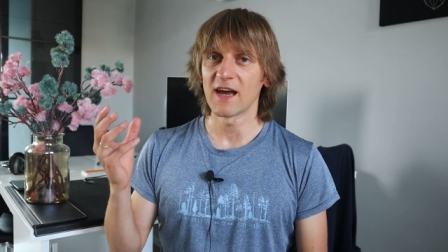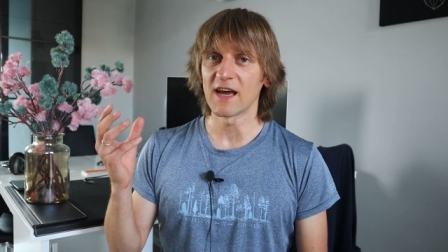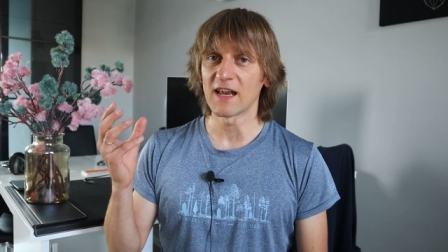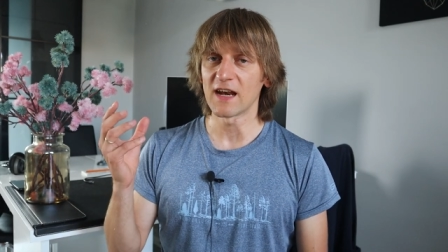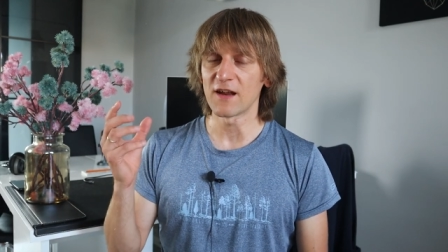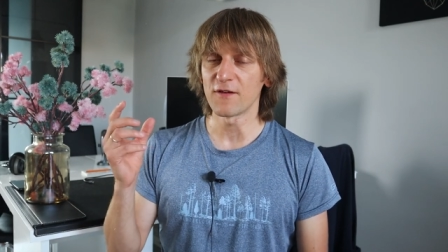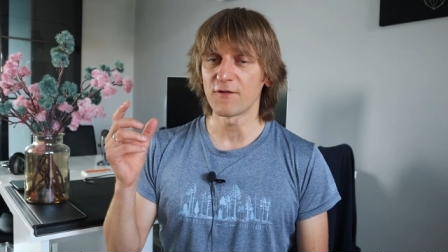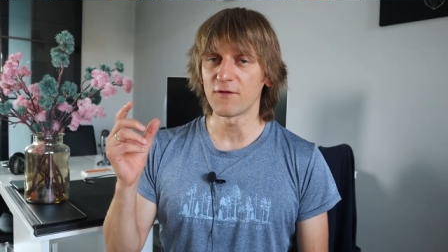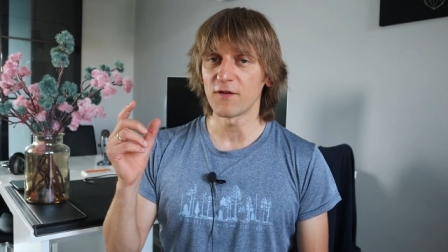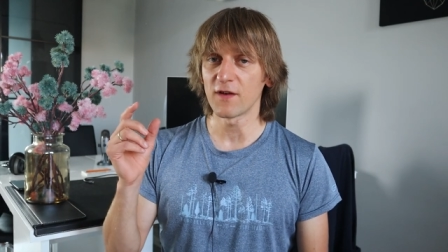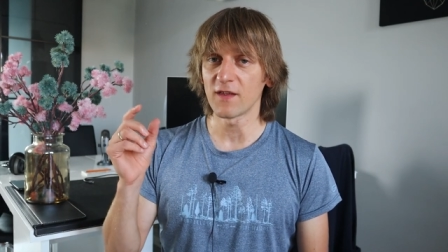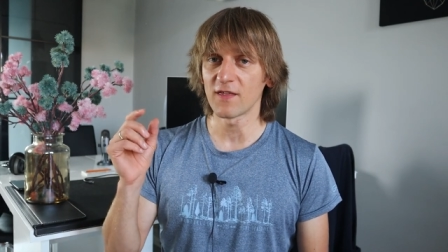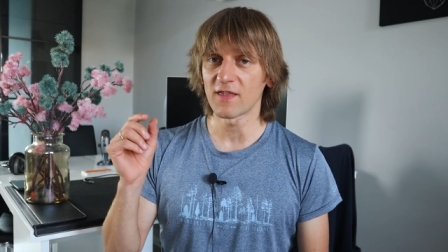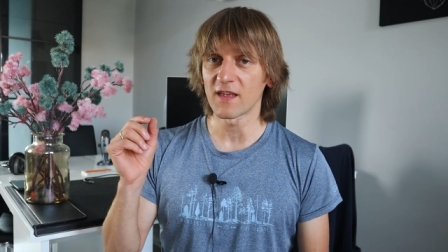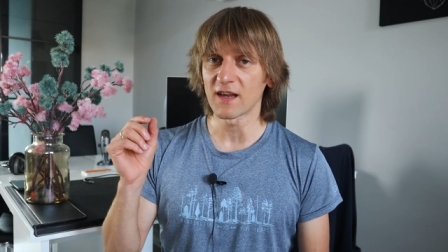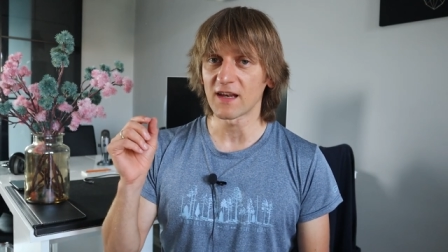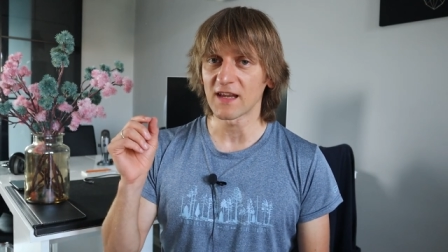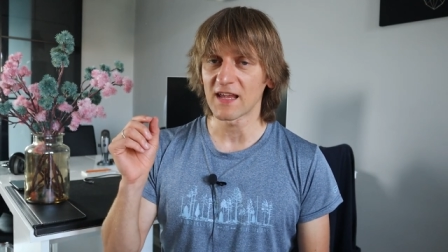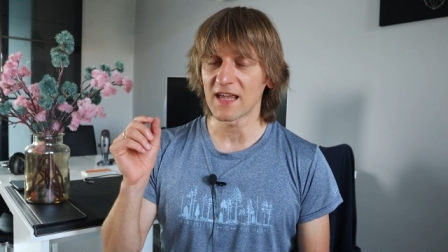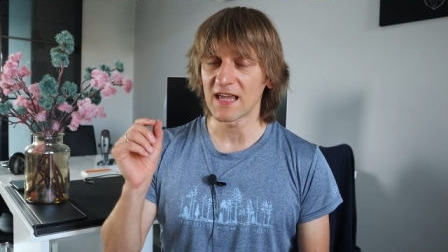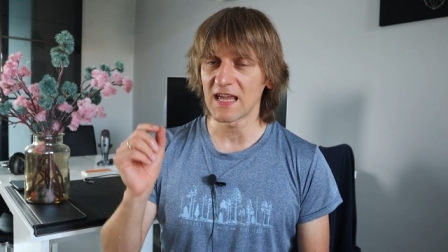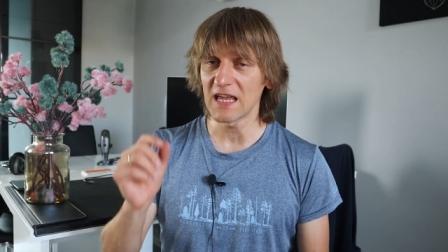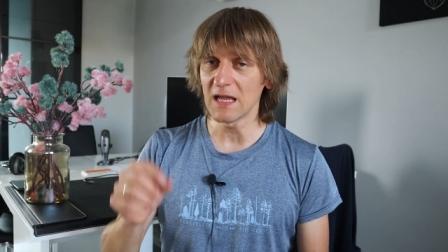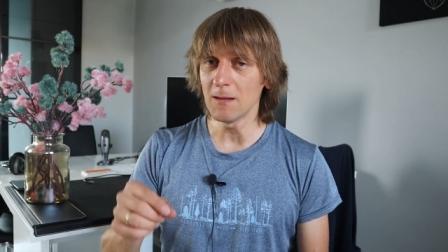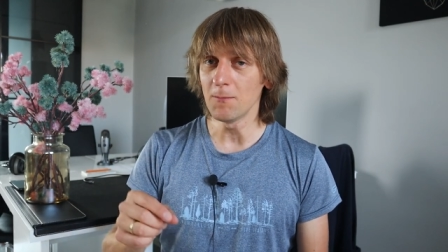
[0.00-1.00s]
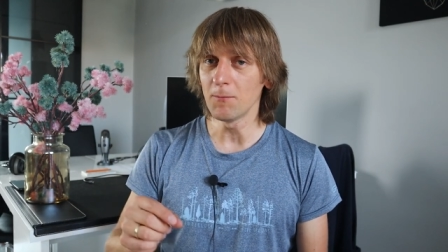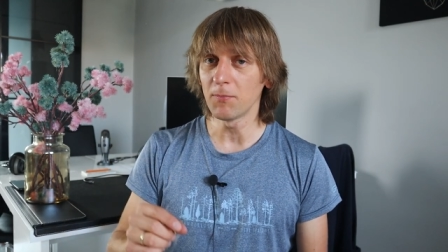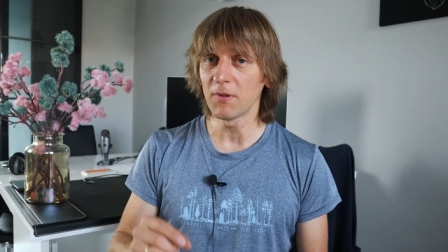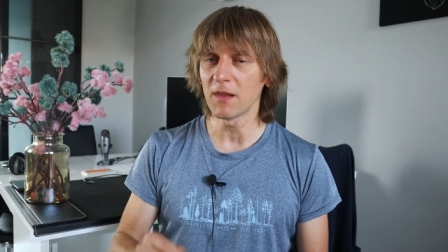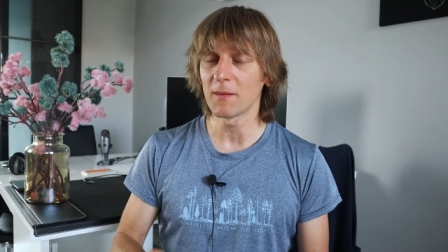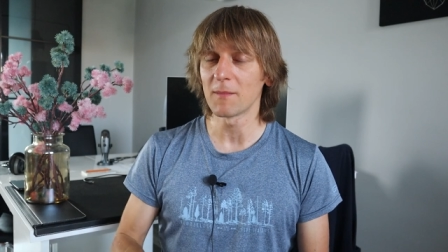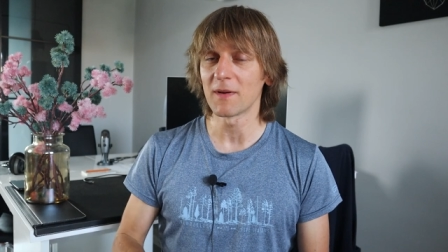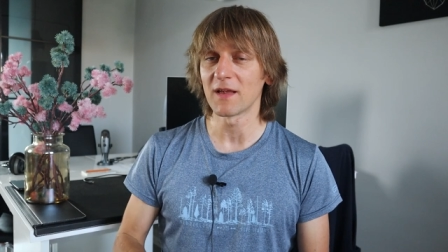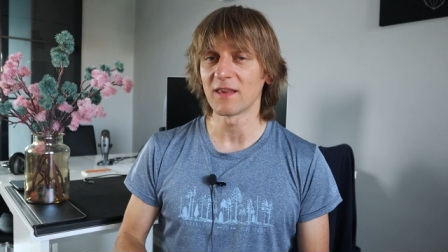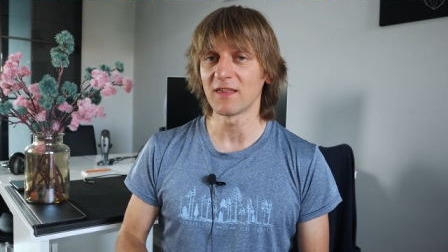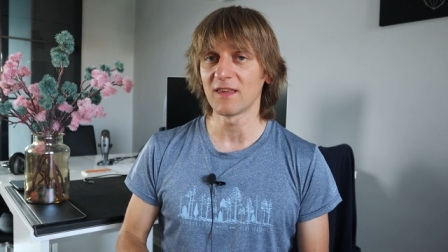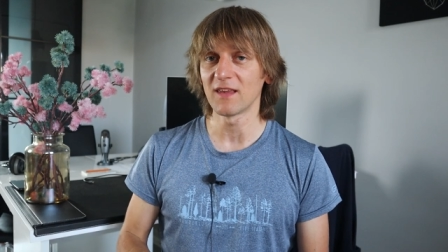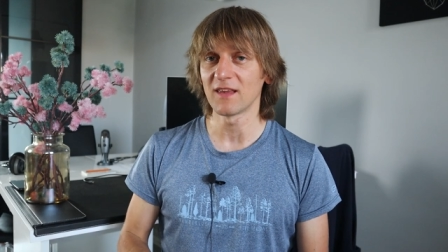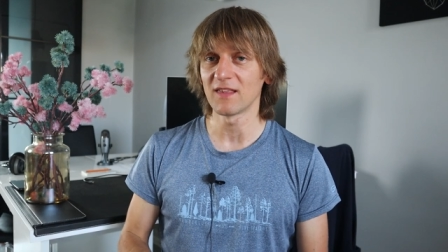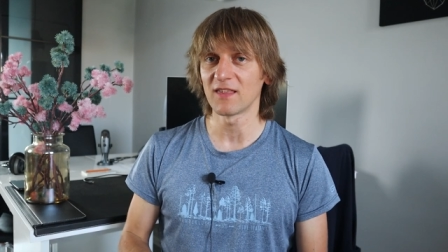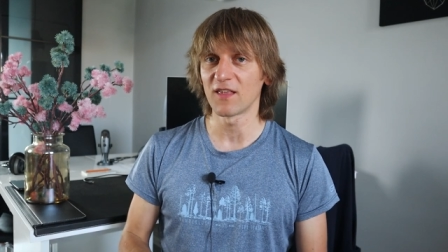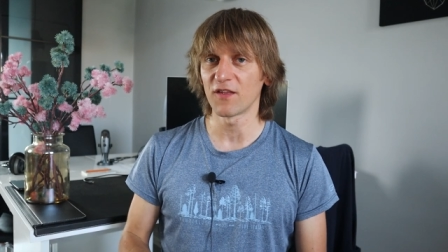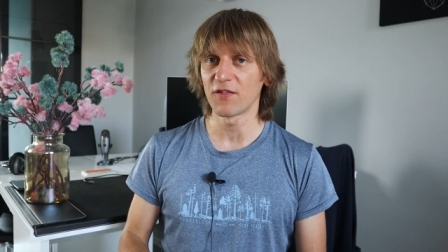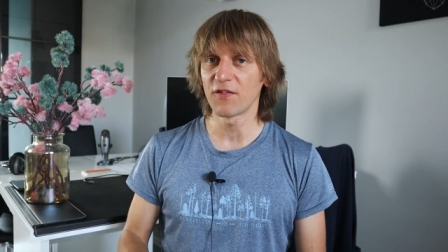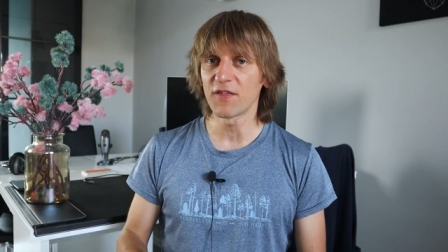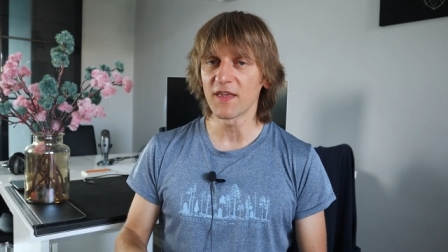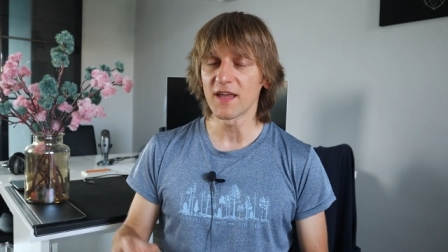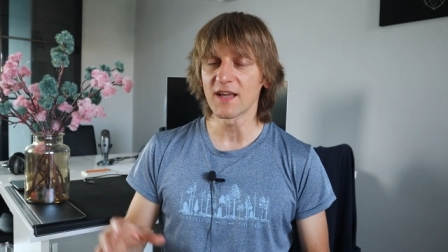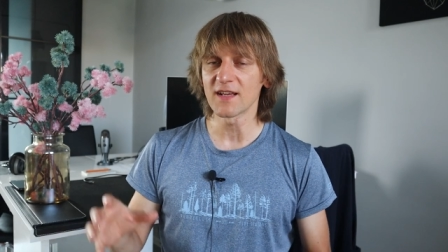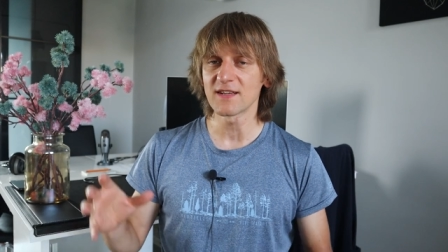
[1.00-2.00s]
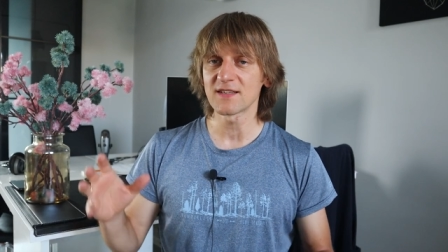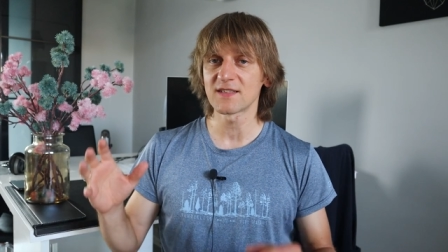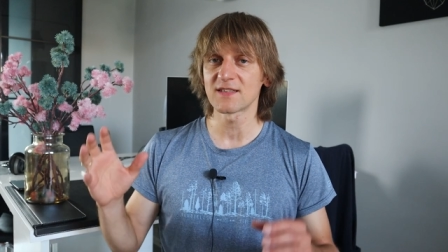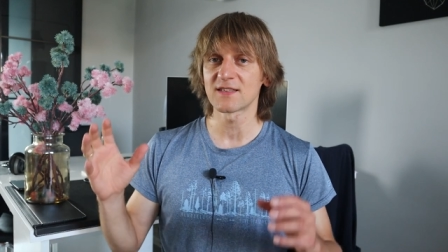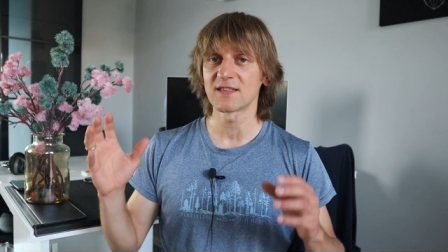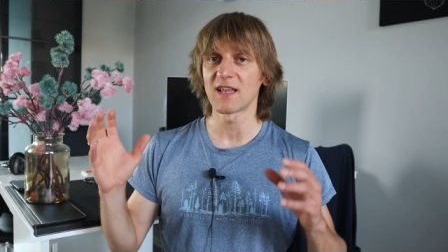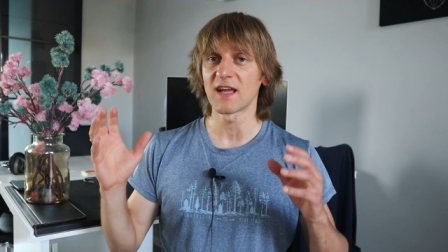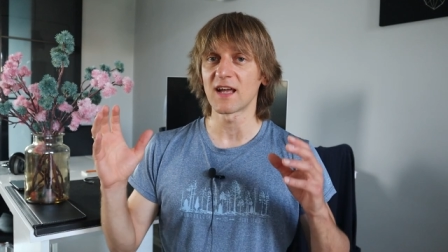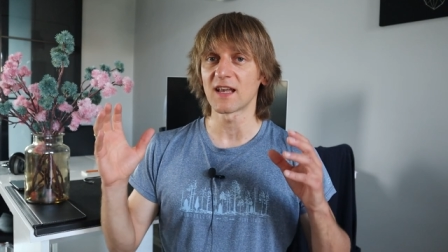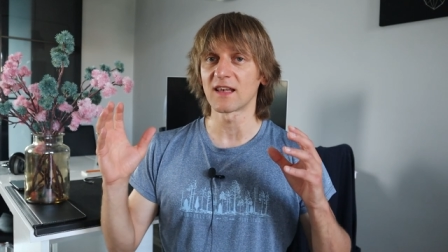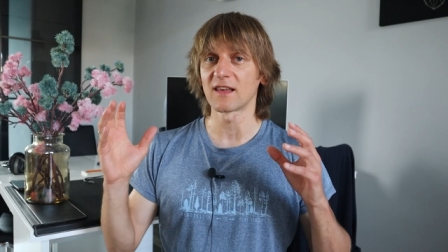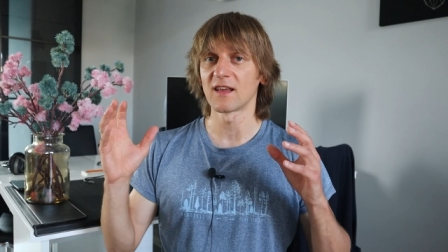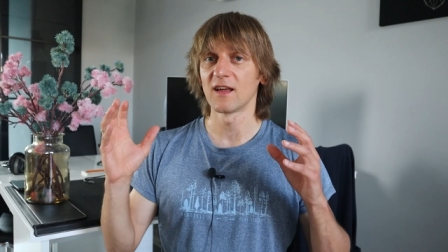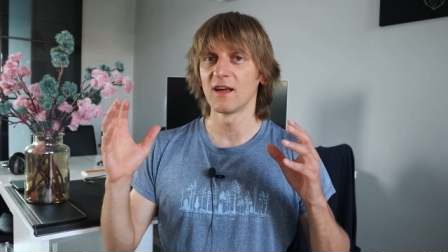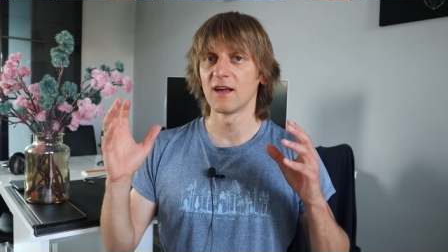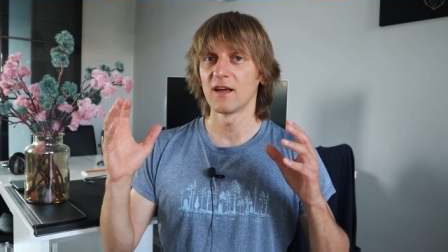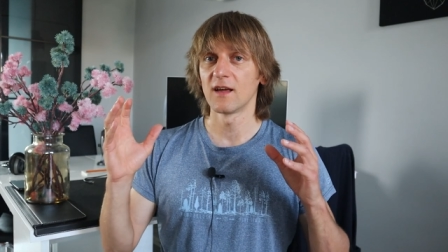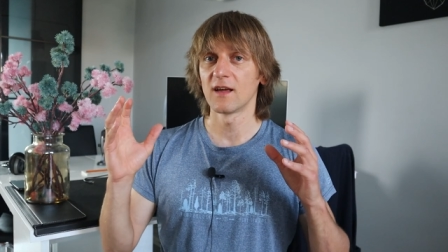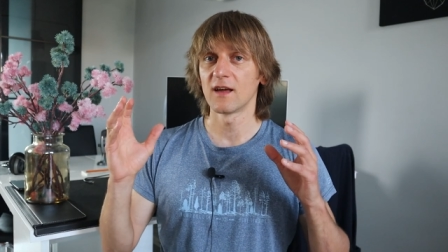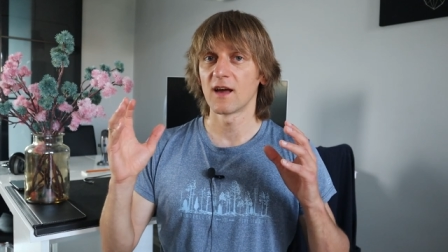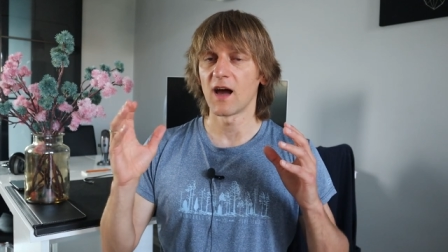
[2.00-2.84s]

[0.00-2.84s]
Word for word: And I think that implementing the things that